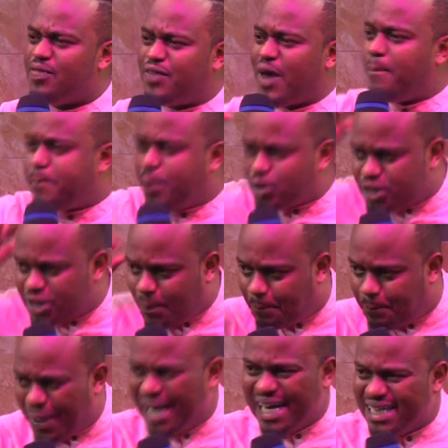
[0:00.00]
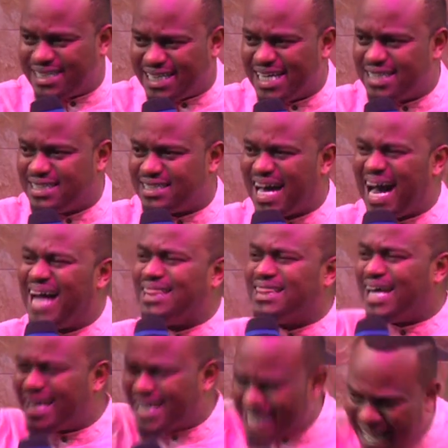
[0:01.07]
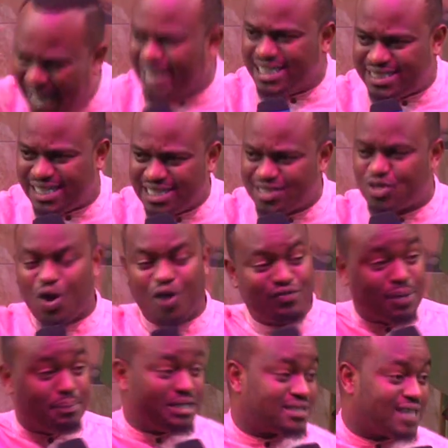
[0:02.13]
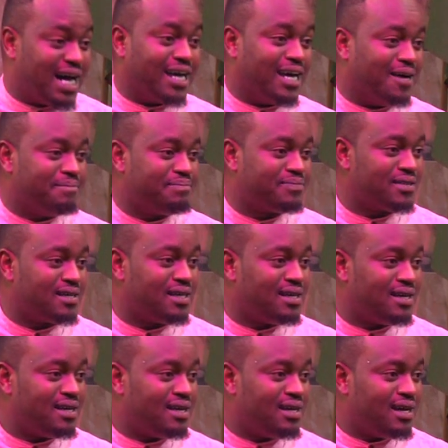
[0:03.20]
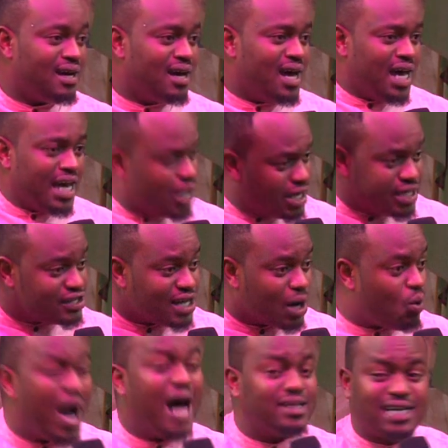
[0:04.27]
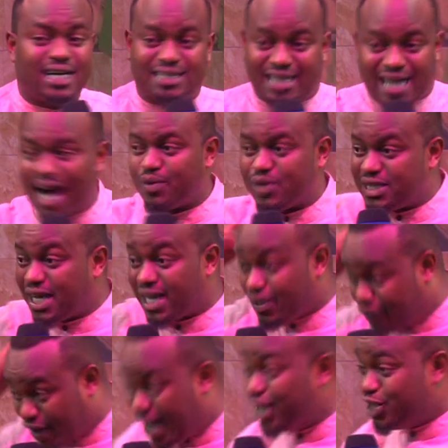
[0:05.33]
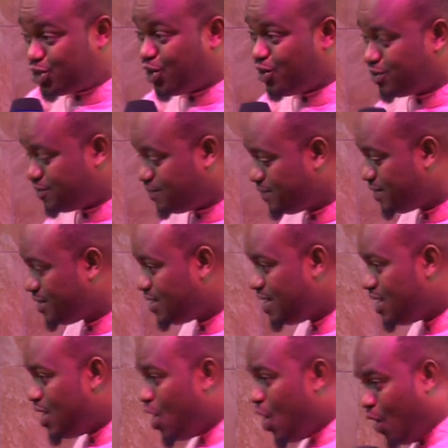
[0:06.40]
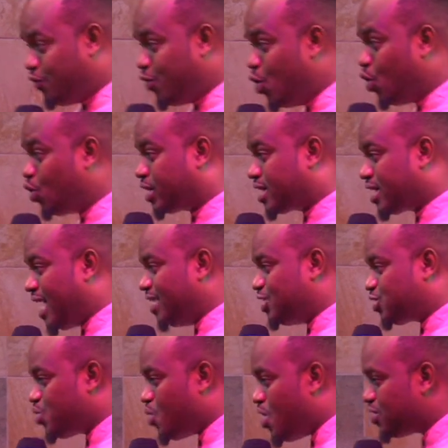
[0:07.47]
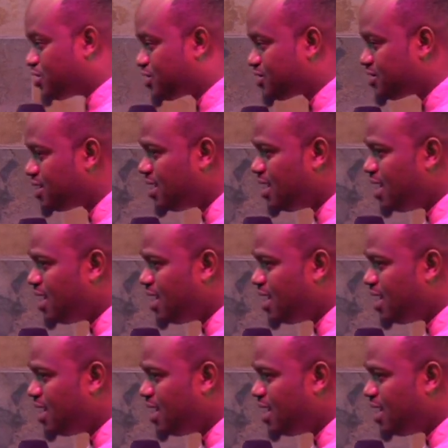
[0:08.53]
the possibilities and the realities of the Messiah. He is the one that carried the revelation of who Christ was.